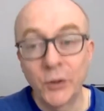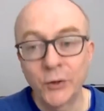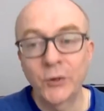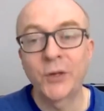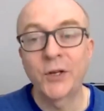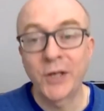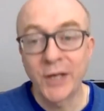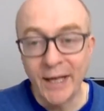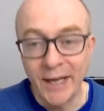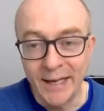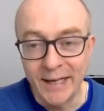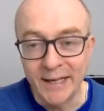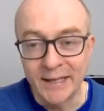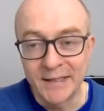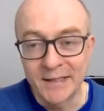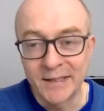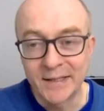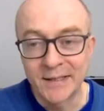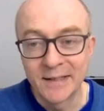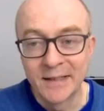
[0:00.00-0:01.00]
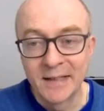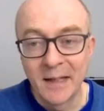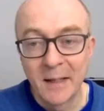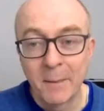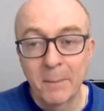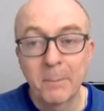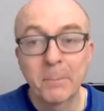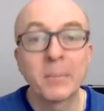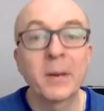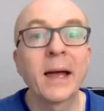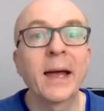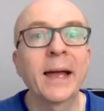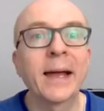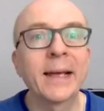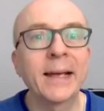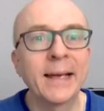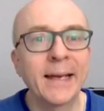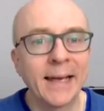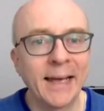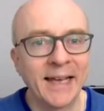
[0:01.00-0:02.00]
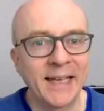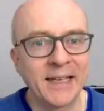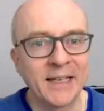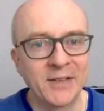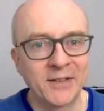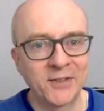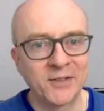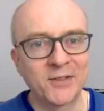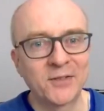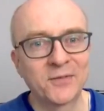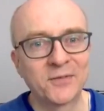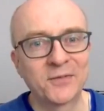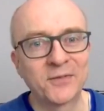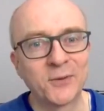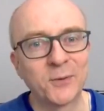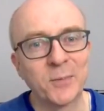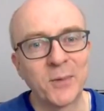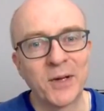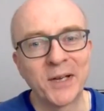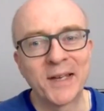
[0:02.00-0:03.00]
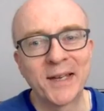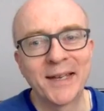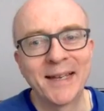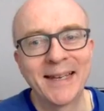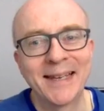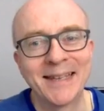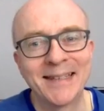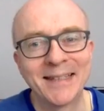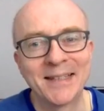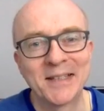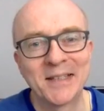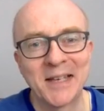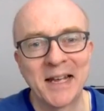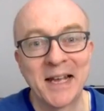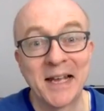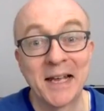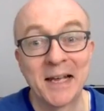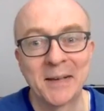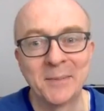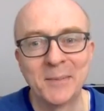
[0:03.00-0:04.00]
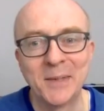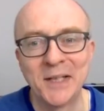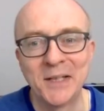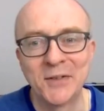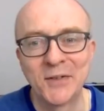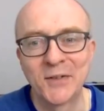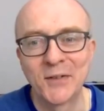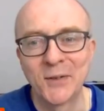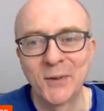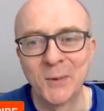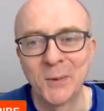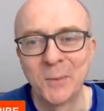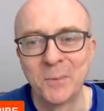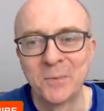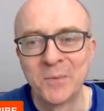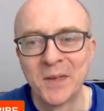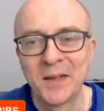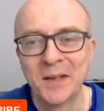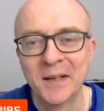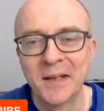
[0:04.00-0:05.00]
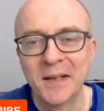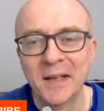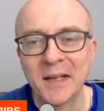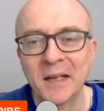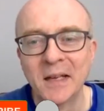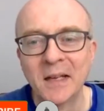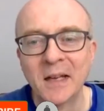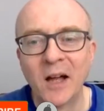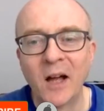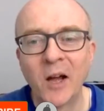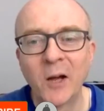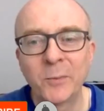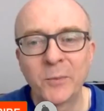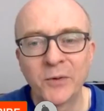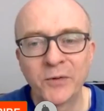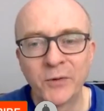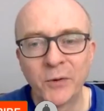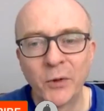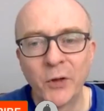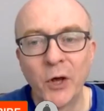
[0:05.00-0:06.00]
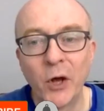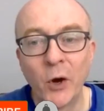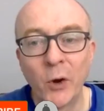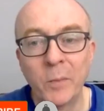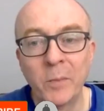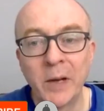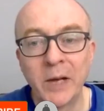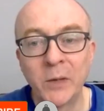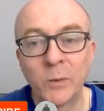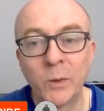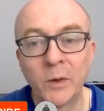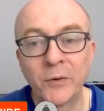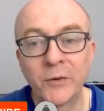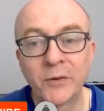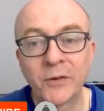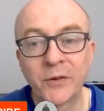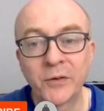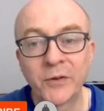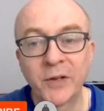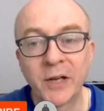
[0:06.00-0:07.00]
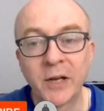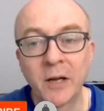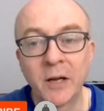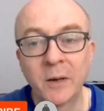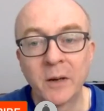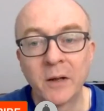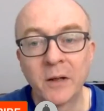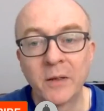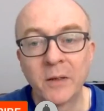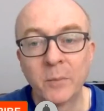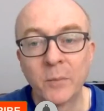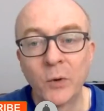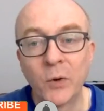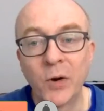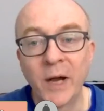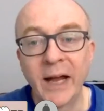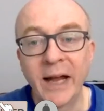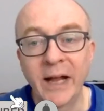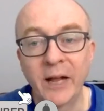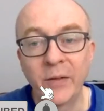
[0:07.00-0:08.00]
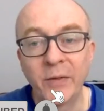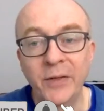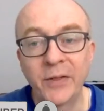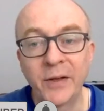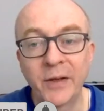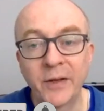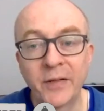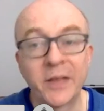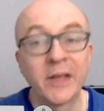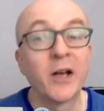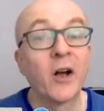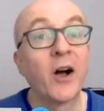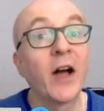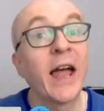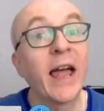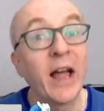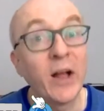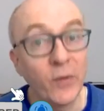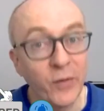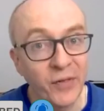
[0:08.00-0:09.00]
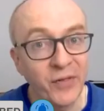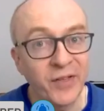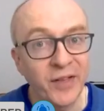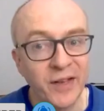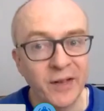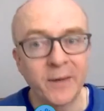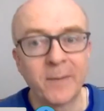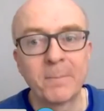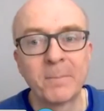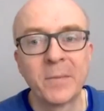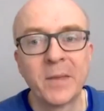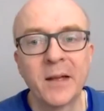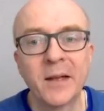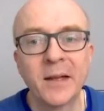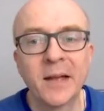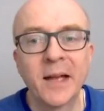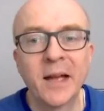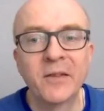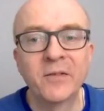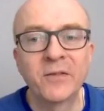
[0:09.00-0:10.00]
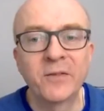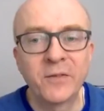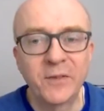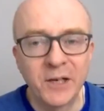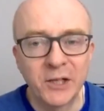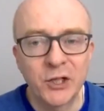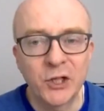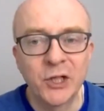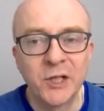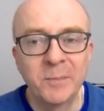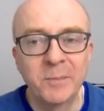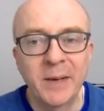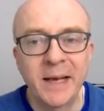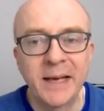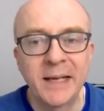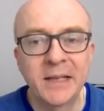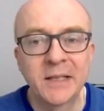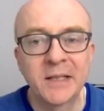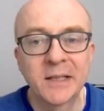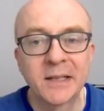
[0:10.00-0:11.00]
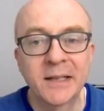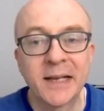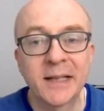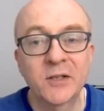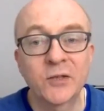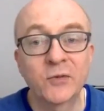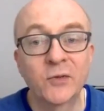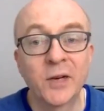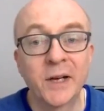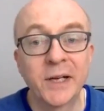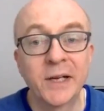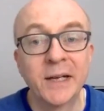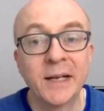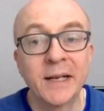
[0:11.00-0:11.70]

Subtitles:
cakes, pancakes for my kids. Yeah, me too. I prefer the homemade ones because they are more healthier. They are healthier and freshly baked. That's right.